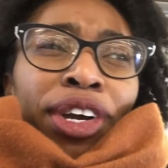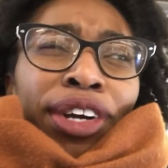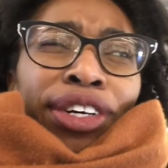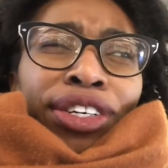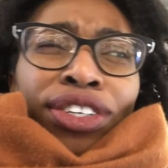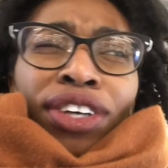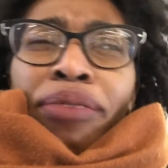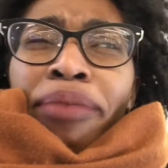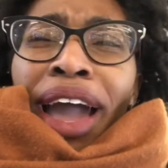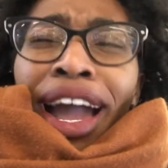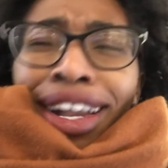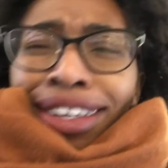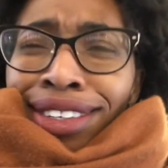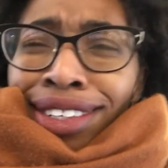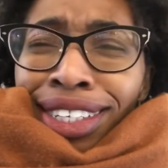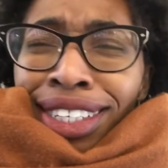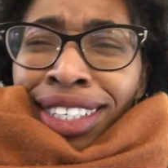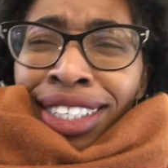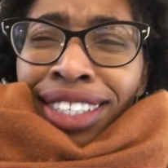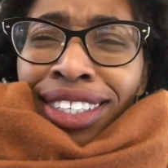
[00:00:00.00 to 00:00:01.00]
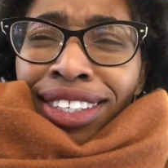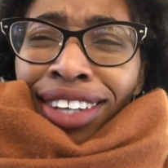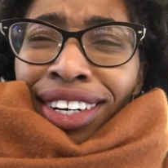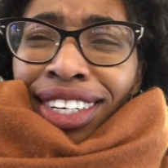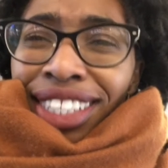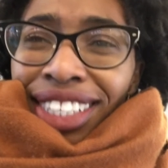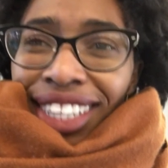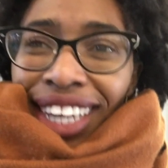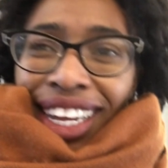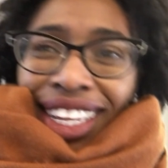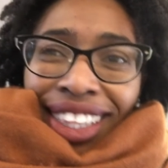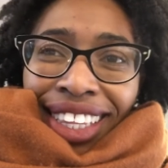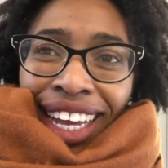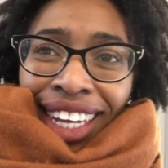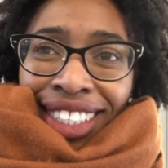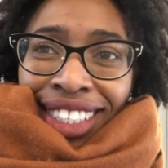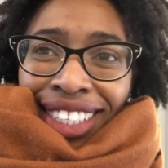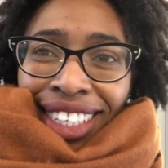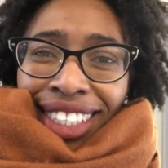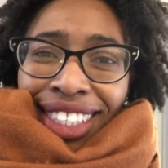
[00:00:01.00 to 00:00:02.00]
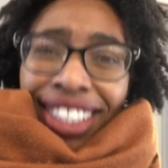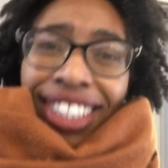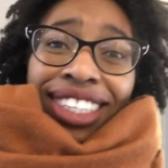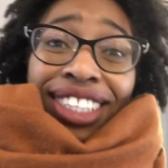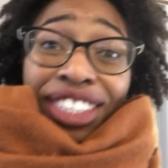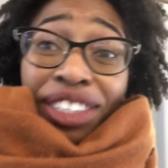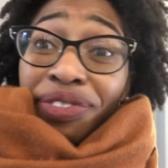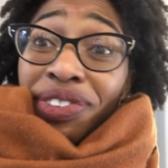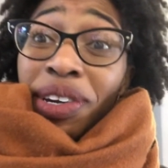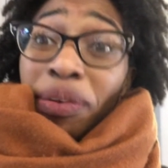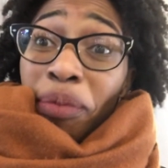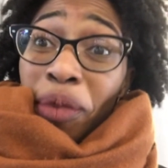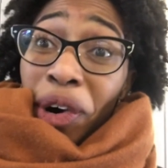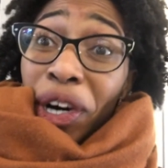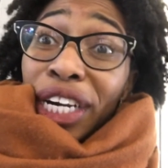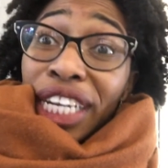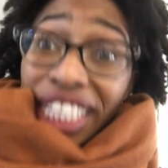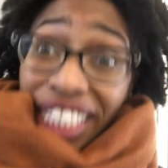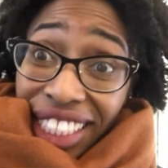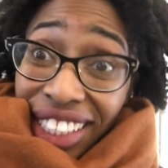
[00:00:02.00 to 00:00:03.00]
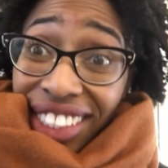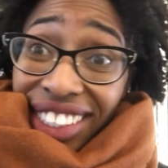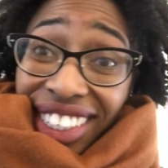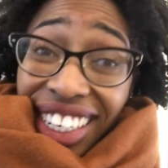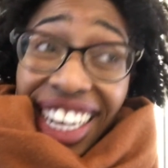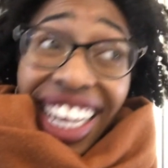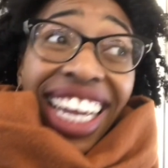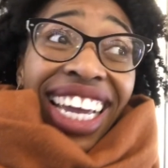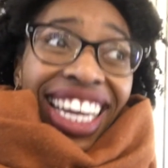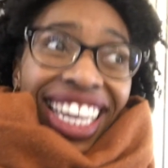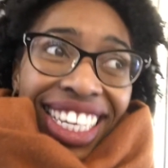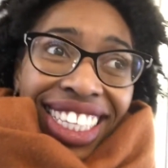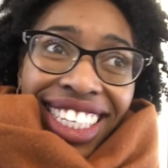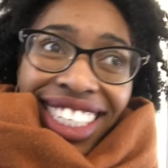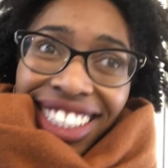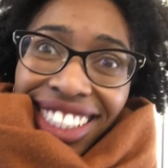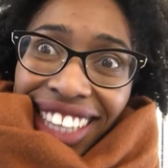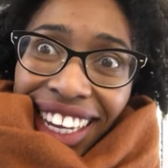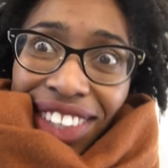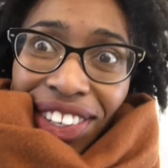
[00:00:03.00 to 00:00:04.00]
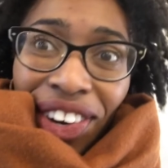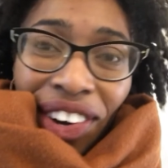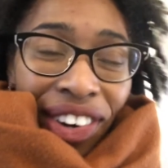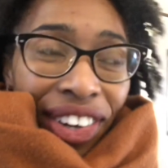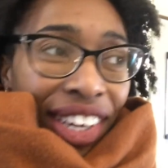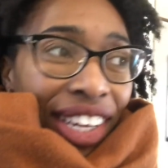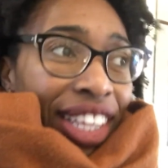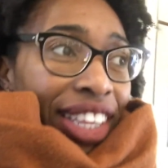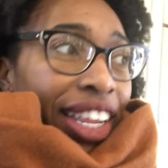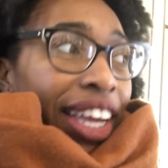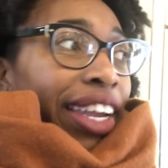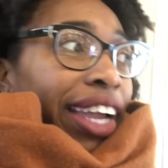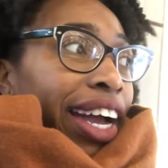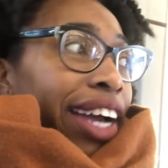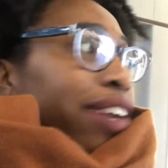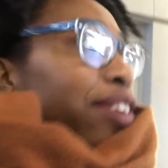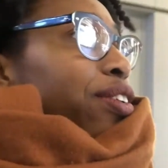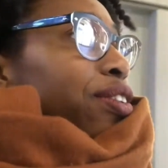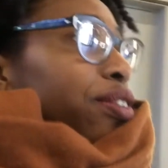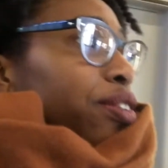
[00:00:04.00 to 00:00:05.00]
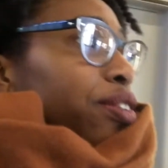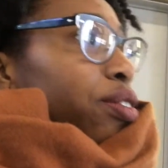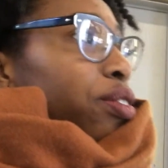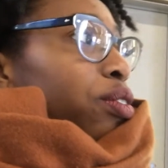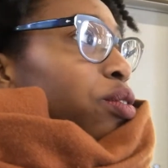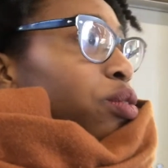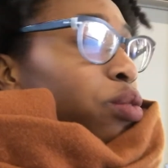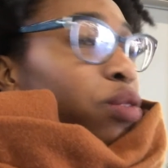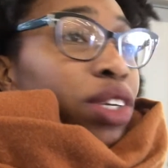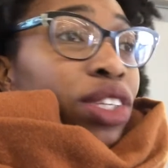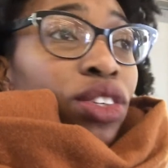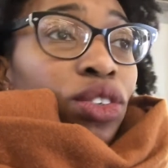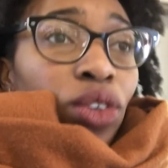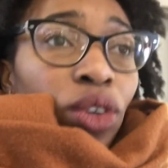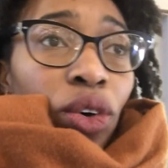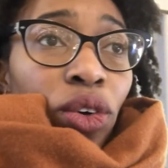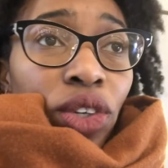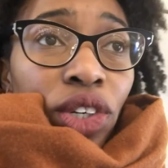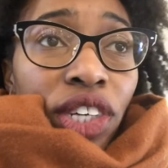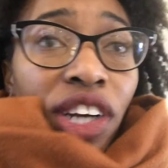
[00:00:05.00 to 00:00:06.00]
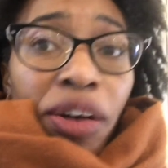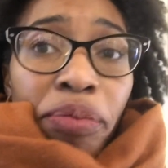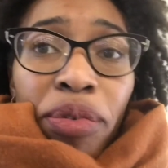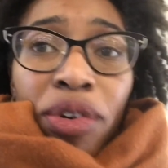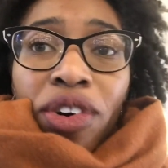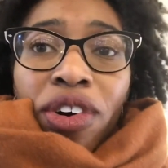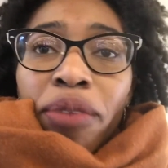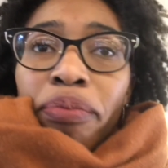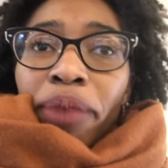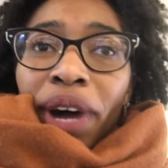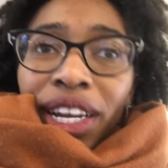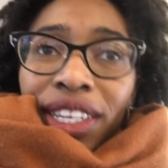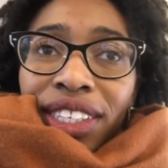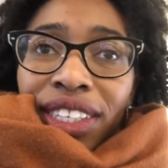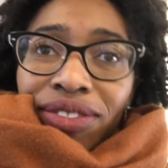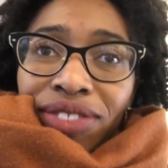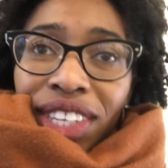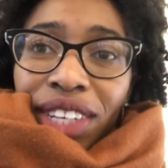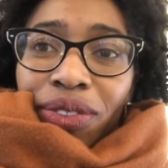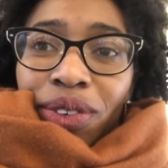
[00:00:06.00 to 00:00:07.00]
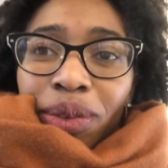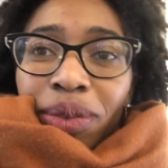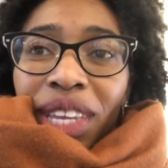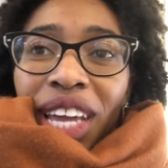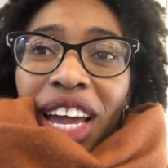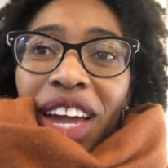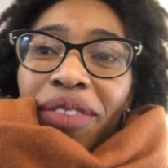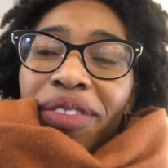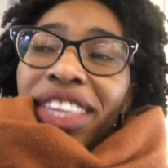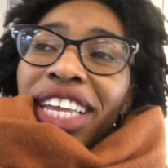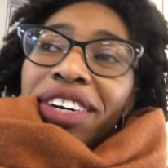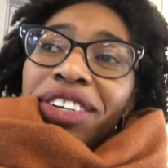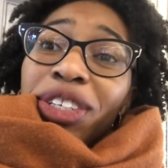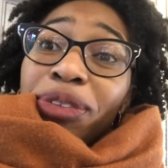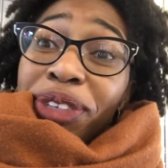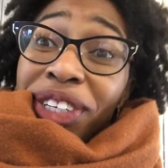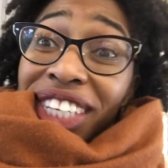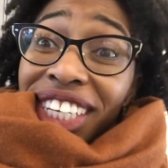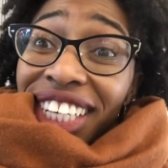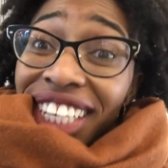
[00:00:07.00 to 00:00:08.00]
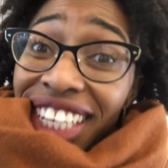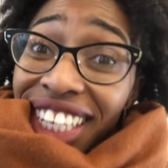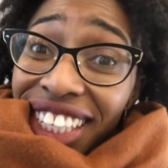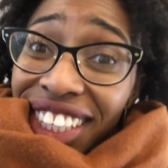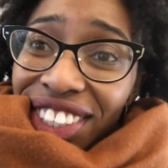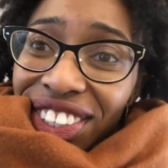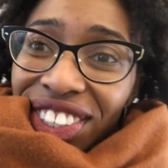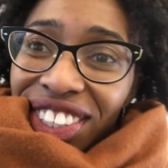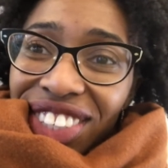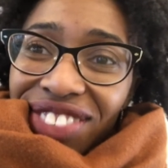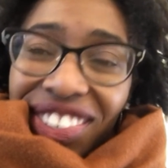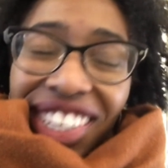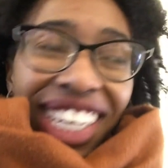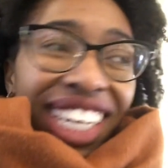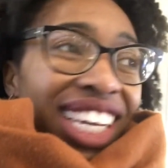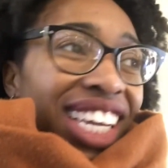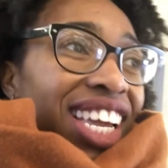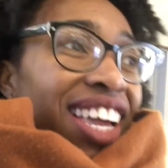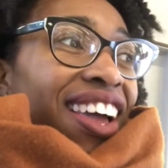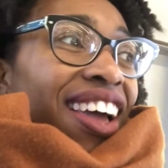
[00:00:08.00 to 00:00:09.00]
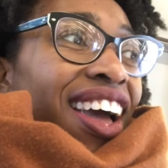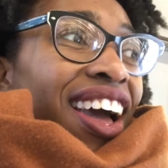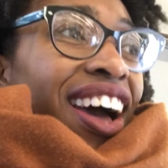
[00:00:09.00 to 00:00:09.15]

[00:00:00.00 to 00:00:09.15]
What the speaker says: So I'm actually starting to get that sense a little bit more here in Insadong. Like I went to an older couple and bought something from them, and they were speaking in English to me.